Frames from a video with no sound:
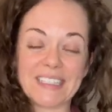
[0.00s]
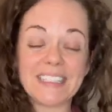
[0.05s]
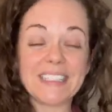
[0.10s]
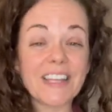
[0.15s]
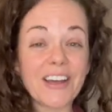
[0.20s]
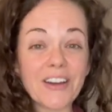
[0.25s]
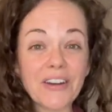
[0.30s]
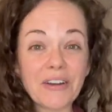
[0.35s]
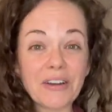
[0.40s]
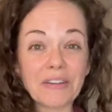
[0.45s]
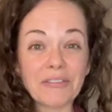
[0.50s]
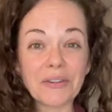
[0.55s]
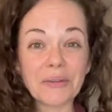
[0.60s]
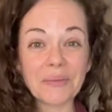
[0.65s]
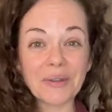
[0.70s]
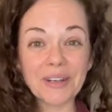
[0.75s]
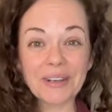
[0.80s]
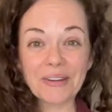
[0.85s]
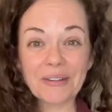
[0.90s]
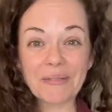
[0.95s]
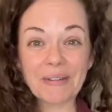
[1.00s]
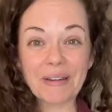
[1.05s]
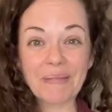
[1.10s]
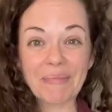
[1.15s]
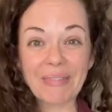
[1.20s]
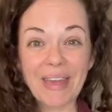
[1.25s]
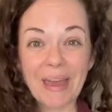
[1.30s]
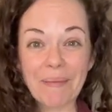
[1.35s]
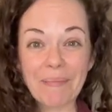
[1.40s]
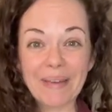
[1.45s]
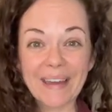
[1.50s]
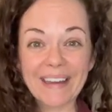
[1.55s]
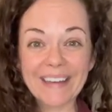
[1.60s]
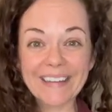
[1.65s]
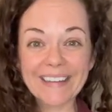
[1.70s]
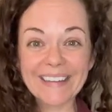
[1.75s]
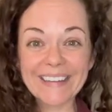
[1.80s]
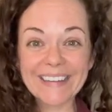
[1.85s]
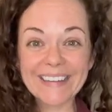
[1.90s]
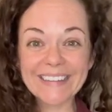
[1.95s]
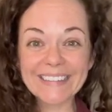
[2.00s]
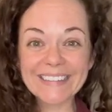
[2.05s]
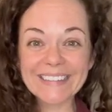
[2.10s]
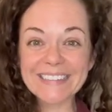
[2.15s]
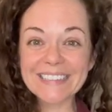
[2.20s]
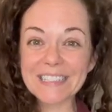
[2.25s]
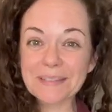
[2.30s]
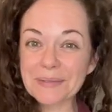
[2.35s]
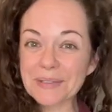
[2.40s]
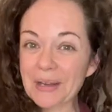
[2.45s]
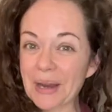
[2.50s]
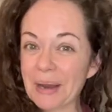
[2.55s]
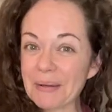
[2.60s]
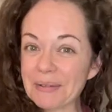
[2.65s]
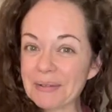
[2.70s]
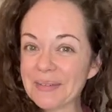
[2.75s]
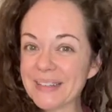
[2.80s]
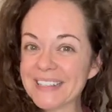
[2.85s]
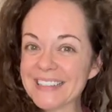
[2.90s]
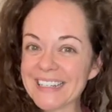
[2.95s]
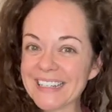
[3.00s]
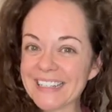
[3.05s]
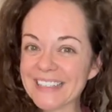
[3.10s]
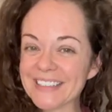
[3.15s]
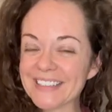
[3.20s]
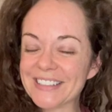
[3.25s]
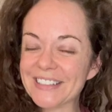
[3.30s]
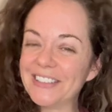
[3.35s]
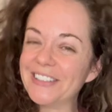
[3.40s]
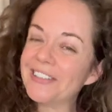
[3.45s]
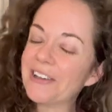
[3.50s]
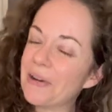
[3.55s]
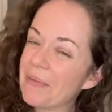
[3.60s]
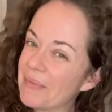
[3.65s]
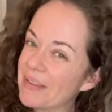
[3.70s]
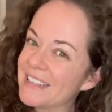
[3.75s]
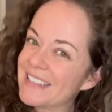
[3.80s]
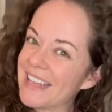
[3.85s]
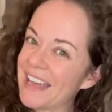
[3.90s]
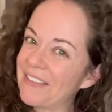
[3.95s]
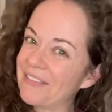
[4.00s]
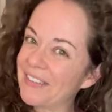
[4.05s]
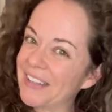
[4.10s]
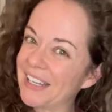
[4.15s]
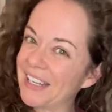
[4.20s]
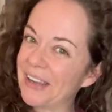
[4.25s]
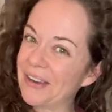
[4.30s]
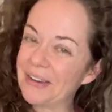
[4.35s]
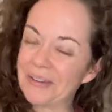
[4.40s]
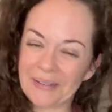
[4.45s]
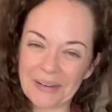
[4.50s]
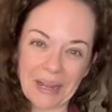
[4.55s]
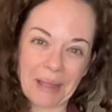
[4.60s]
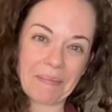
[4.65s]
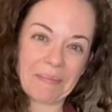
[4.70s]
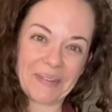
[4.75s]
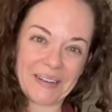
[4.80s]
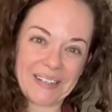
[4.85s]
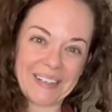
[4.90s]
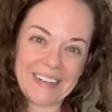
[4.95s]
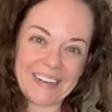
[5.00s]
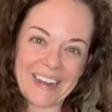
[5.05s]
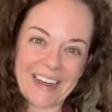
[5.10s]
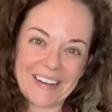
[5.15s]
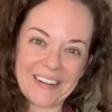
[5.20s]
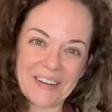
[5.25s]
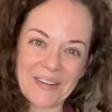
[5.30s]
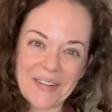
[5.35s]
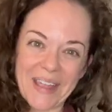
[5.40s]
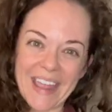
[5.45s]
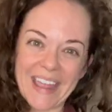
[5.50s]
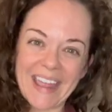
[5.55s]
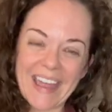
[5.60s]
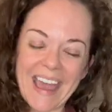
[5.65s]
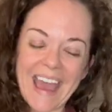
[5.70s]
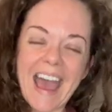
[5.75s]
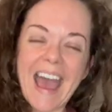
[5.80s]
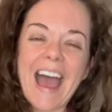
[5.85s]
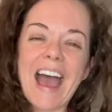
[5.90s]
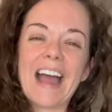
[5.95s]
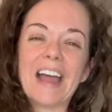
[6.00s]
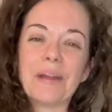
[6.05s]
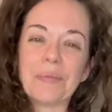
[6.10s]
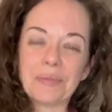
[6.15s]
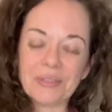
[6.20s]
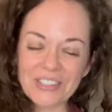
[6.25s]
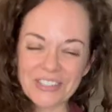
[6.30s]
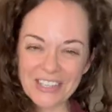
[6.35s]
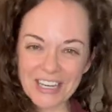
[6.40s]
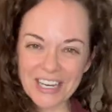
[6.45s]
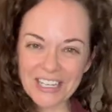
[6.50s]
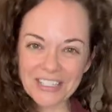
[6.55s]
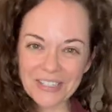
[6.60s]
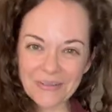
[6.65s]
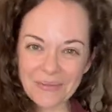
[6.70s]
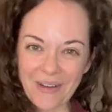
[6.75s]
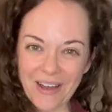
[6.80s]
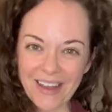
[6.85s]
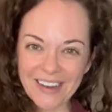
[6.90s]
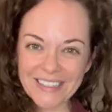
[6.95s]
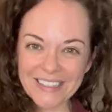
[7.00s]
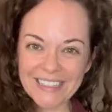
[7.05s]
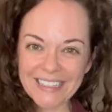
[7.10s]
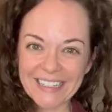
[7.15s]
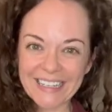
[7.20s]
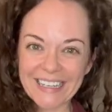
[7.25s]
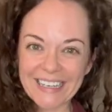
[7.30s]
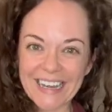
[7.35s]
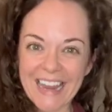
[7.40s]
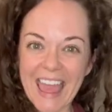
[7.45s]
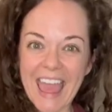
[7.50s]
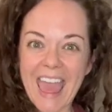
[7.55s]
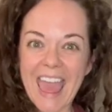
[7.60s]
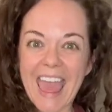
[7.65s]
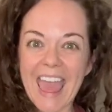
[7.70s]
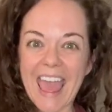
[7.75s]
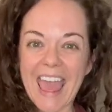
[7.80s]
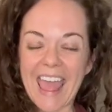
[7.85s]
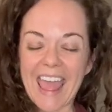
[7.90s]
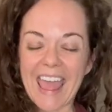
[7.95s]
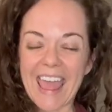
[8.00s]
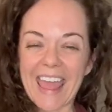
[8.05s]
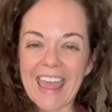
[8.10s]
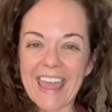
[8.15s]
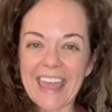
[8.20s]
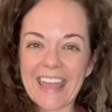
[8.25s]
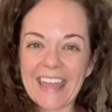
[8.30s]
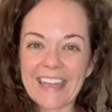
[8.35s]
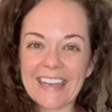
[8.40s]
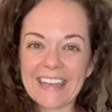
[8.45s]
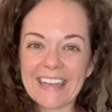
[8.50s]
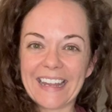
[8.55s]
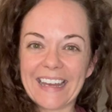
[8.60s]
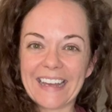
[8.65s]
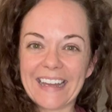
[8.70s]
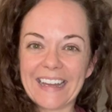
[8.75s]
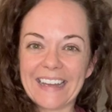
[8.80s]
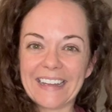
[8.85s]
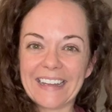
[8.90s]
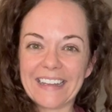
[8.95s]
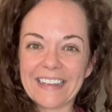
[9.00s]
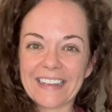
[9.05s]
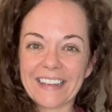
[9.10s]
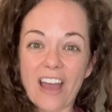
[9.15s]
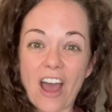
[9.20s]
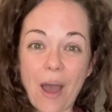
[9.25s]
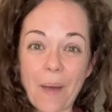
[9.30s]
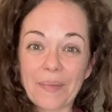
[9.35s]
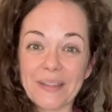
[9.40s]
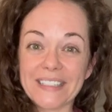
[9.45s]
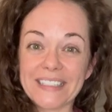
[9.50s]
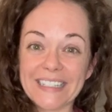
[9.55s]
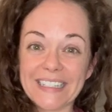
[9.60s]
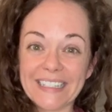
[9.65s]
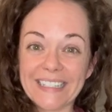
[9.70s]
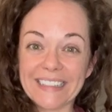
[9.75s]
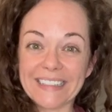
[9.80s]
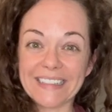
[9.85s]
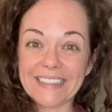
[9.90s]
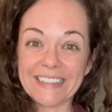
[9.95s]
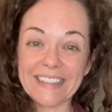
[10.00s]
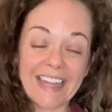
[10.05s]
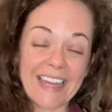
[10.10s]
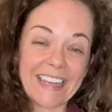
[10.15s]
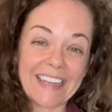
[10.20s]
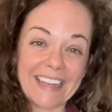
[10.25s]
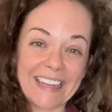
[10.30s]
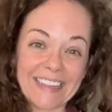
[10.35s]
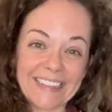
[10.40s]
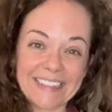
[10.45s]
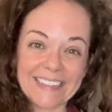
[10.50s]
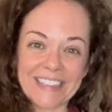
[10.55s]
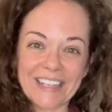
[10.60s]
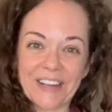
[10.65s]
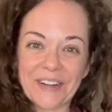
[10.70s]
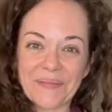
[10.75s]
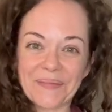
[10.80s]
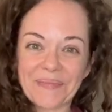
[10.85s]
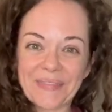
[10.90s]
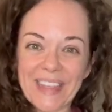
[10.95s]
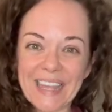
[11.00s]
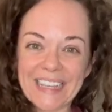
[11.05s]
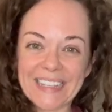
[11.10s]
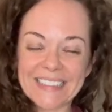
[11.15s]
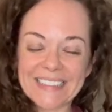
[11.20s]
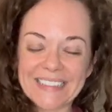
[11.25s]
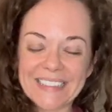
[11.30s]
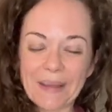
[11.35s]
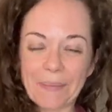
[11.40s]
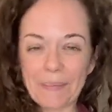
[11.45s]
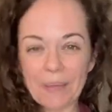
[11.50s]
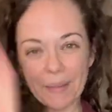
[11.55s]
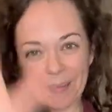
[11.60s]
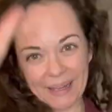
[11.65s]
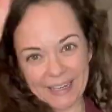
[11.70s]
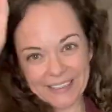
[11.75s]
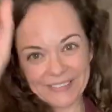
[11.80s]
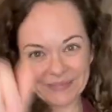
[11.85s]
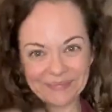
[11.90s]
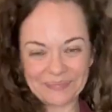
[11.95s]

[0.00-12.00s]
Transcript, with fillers: So if you wanna know what that bag is, subscribe to my channel so you don't miss that video when I put it out, okay? I appreciate you watching and uh, commenting and liking, so thanks, bye-bye.